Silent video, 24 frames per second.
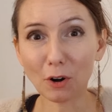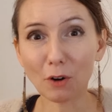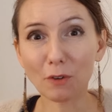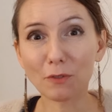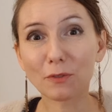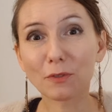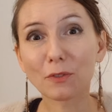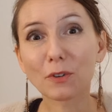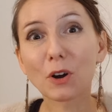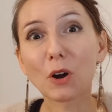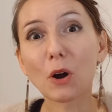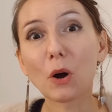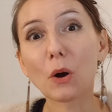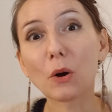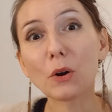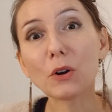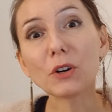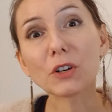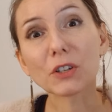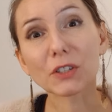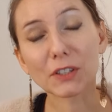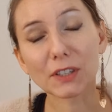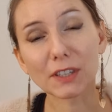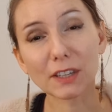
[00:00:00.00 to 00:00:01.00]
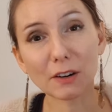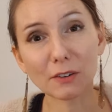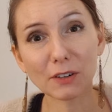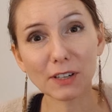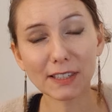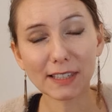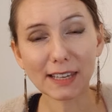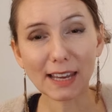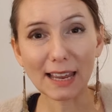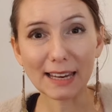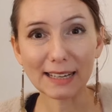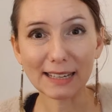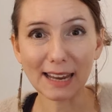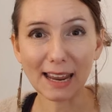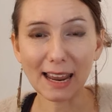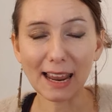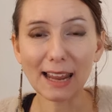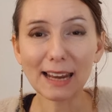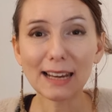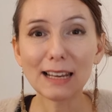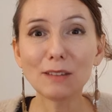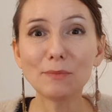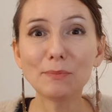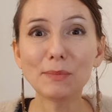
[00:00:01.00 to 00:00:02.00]
of course, there is an
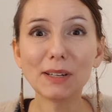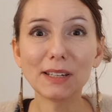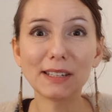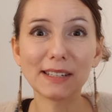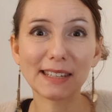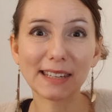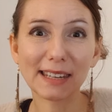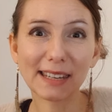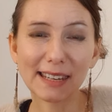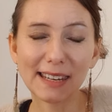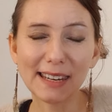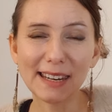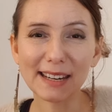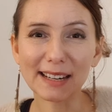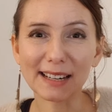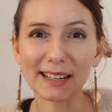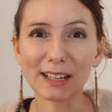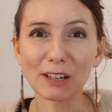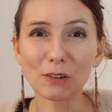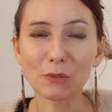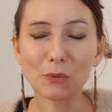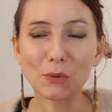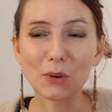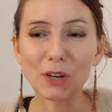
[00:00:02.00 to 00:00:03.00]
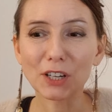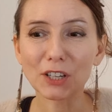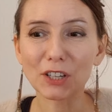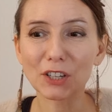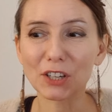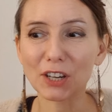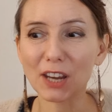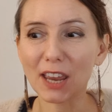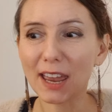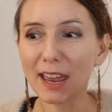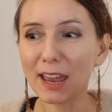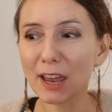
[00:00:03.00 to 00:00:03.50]
element here which,